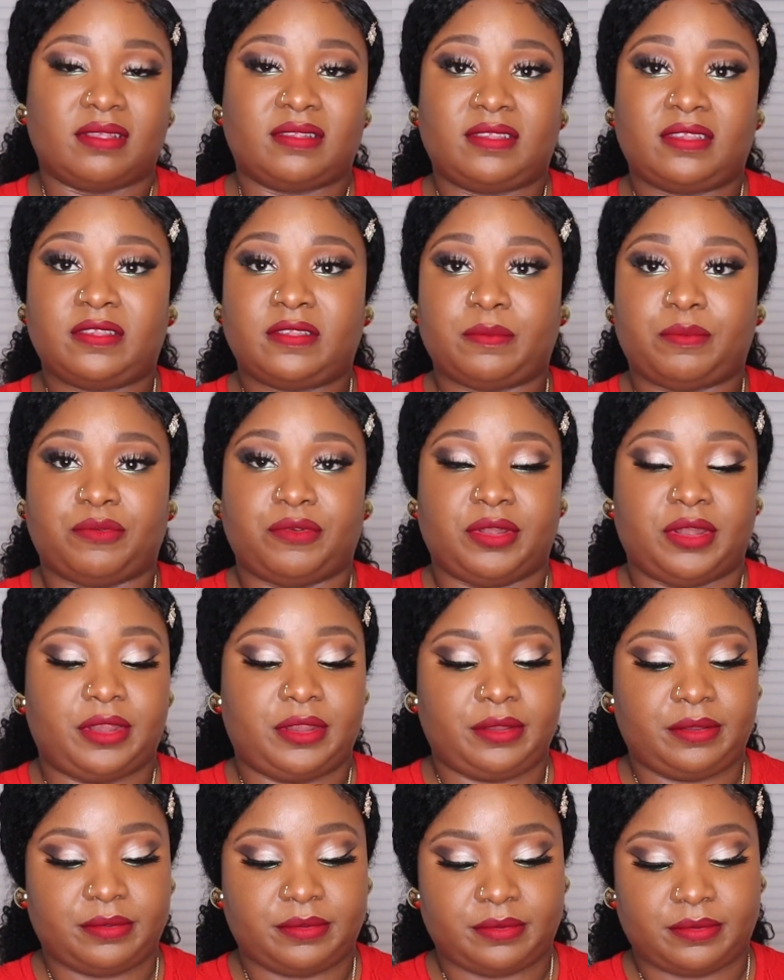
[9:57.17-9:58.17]
This is
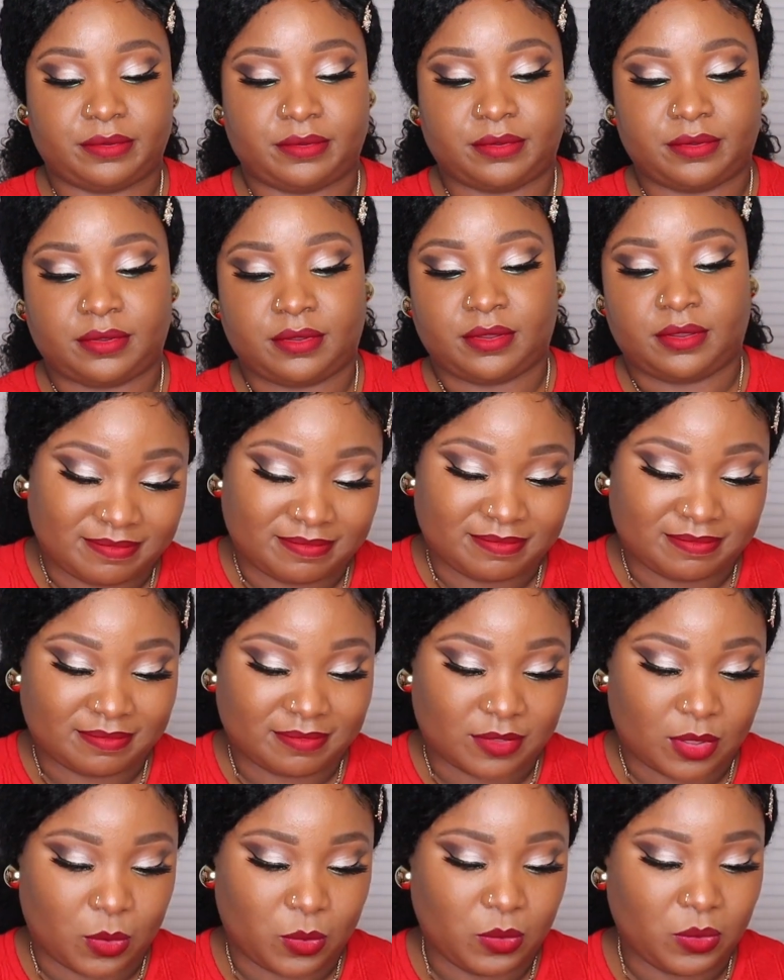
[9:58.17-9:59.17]
pretty.
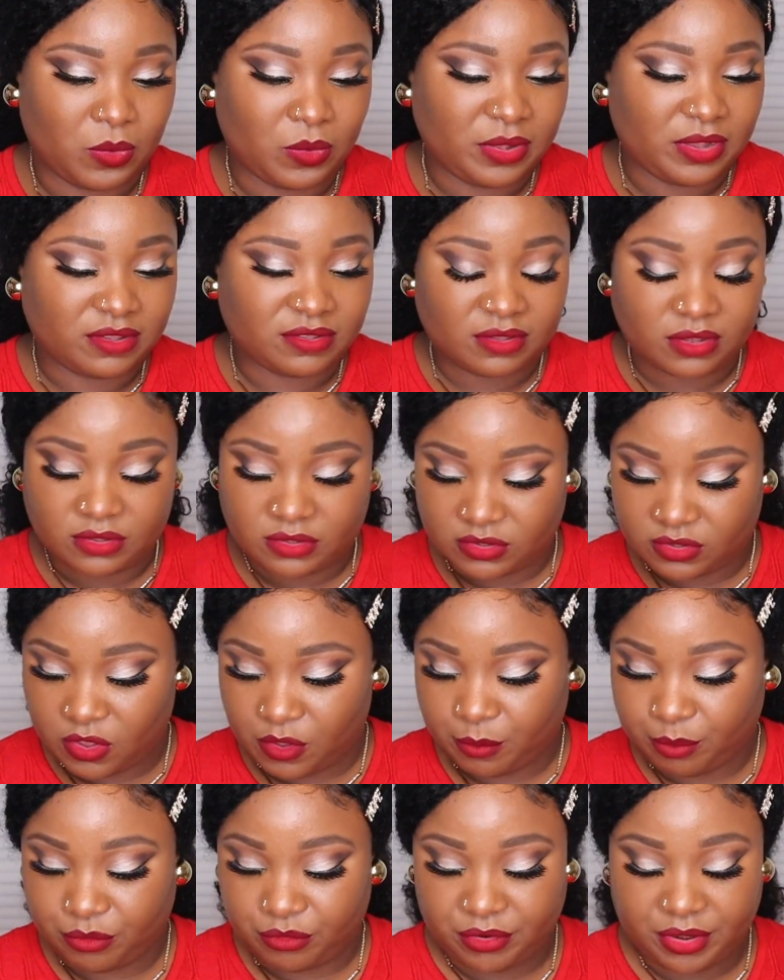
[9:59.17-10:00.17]
Oh, this is
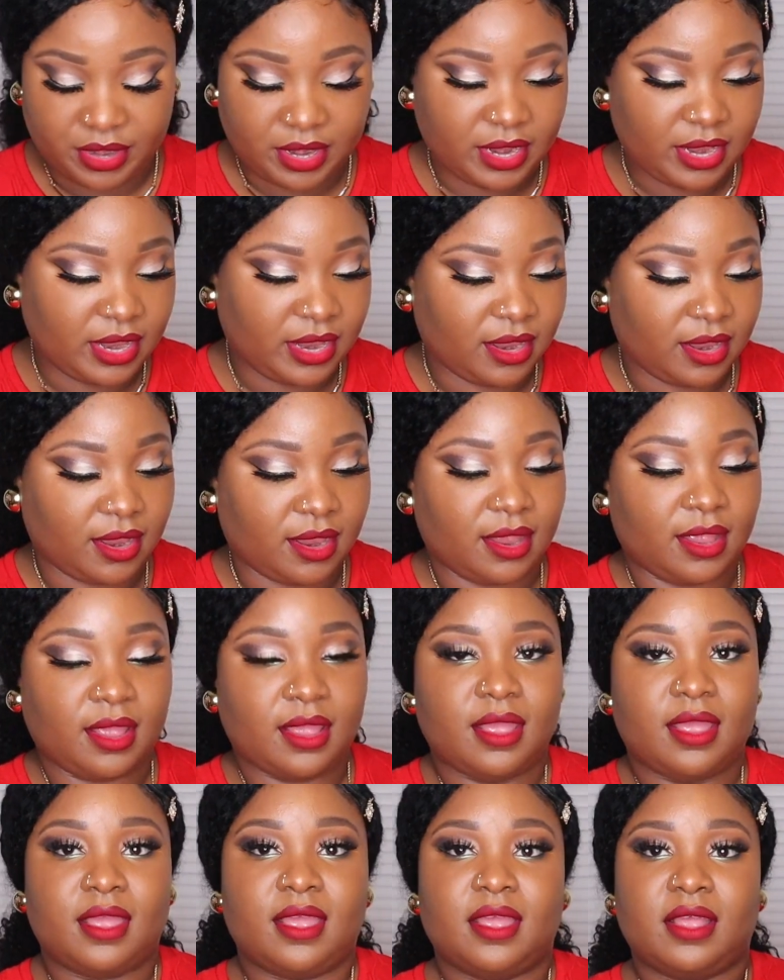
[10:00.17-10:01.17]
so pretty.
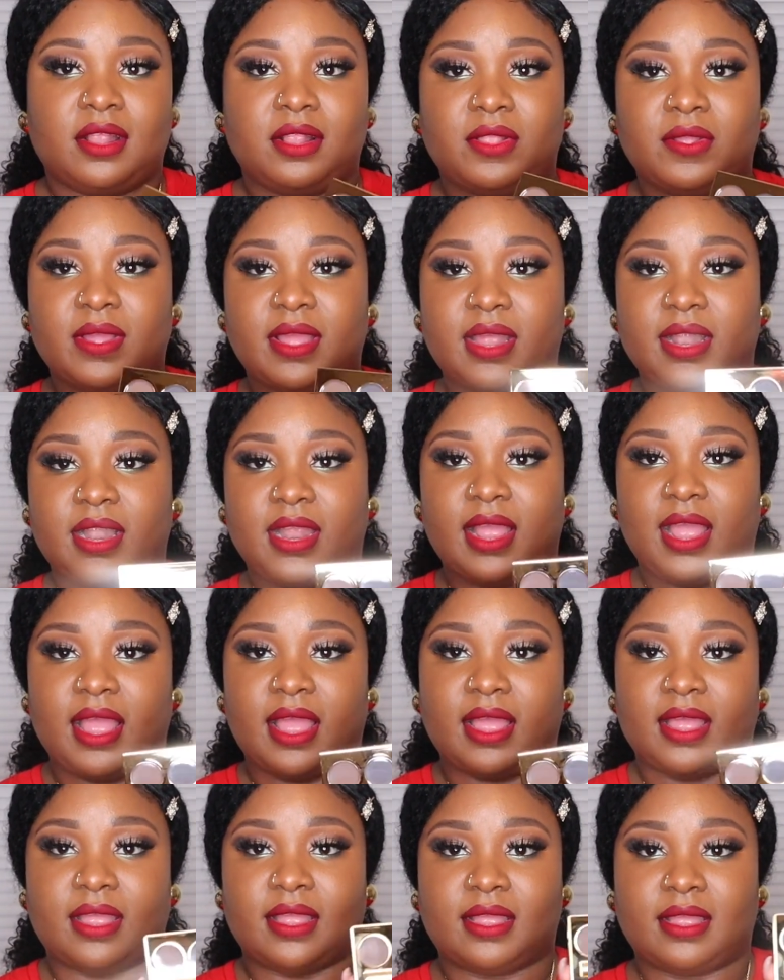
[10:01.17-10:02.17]
Look at
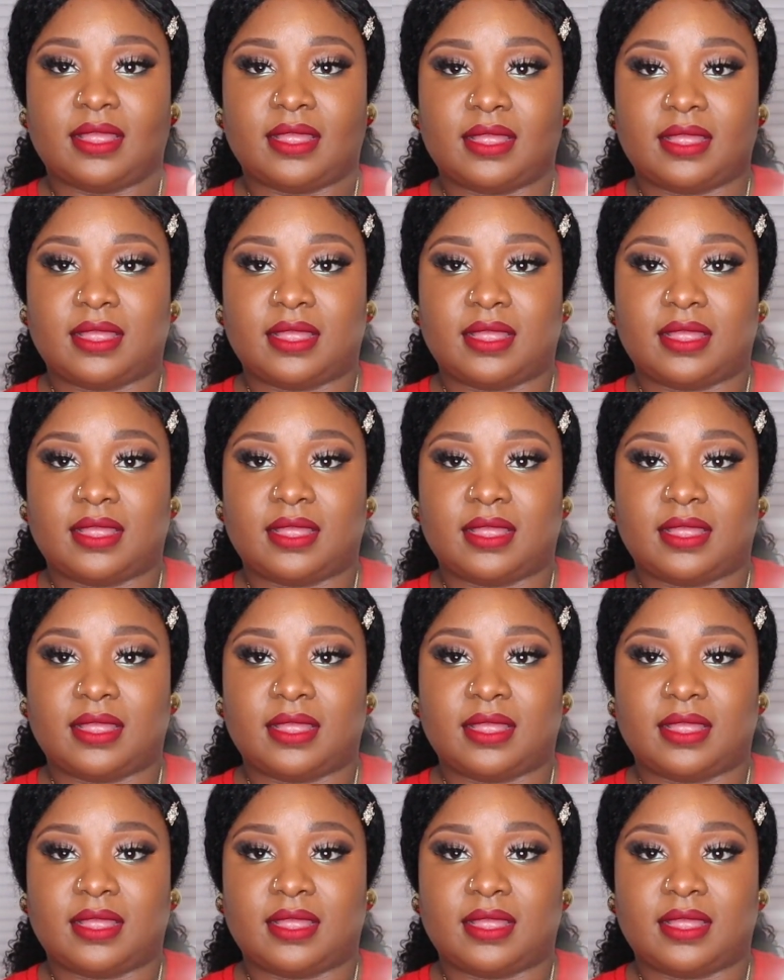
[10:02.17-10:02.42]
that.